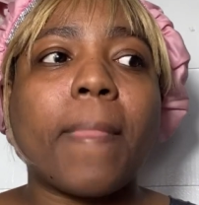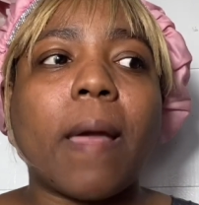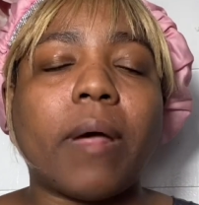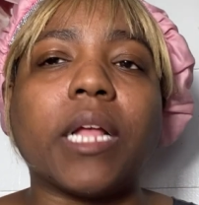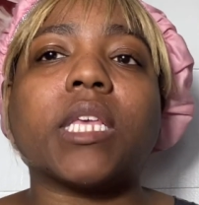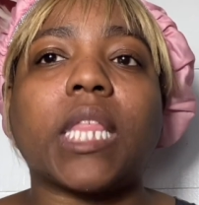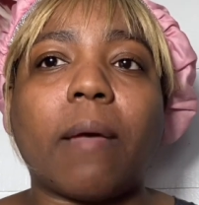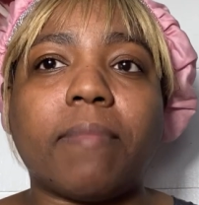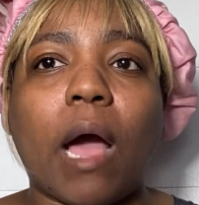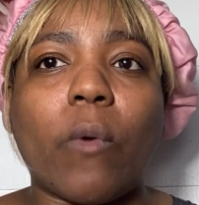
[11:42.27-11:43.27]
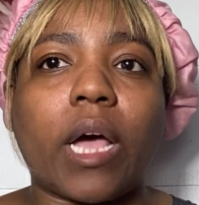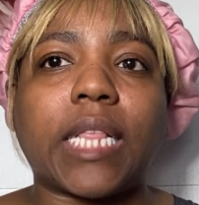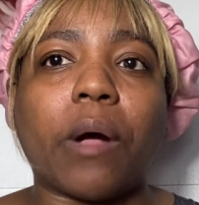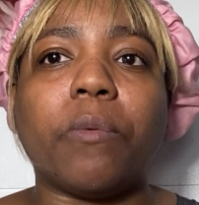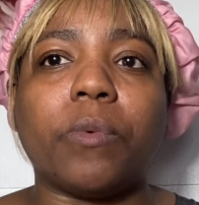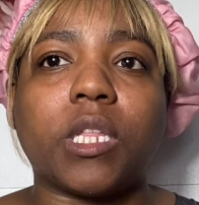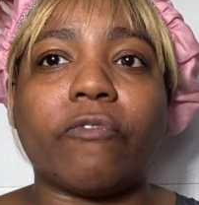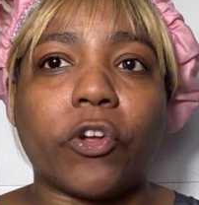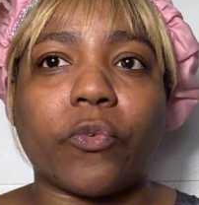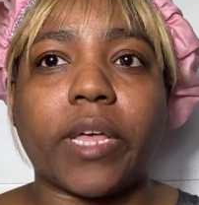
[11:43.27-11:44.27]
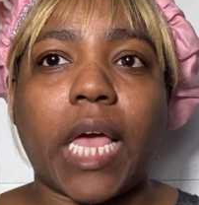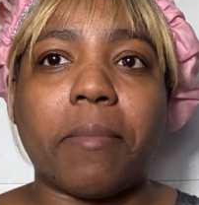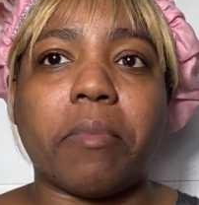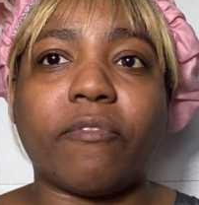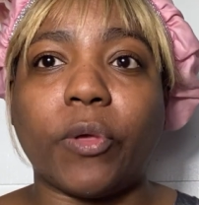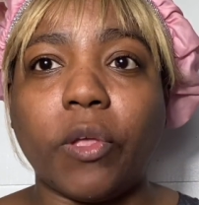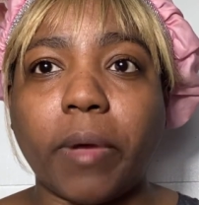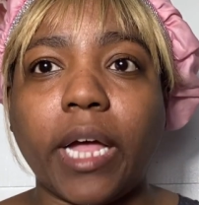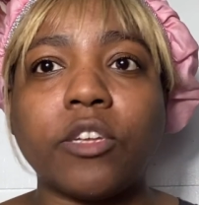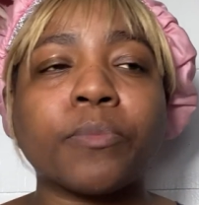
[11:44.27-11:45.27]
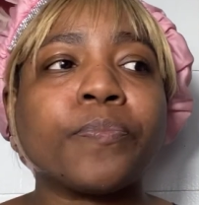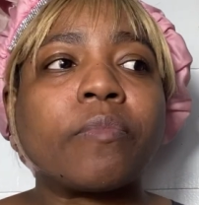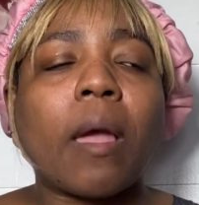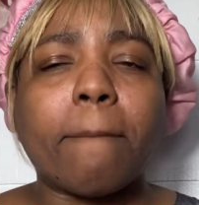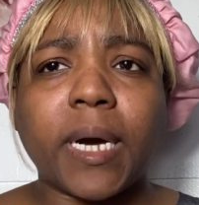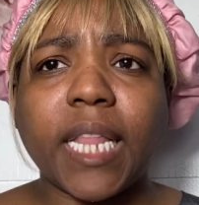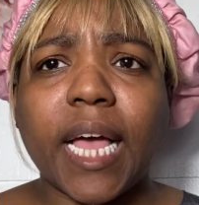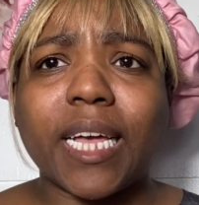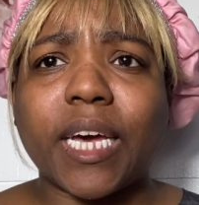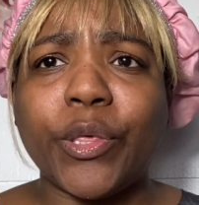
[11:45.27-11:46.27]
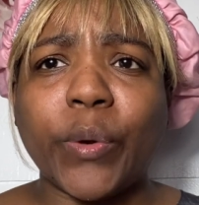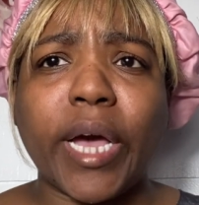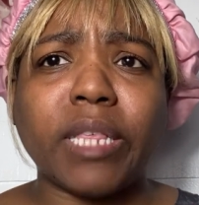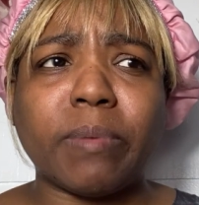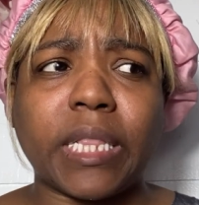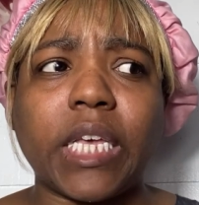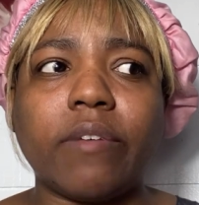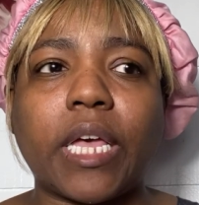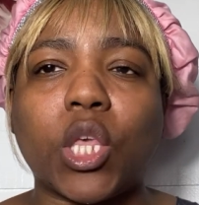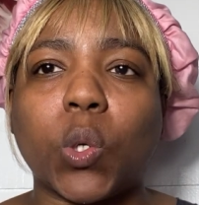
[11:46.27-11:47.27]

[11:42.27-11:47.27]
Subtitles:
But I just kept that one because that one was the first one that came on my For You page. But like, can you guys believe that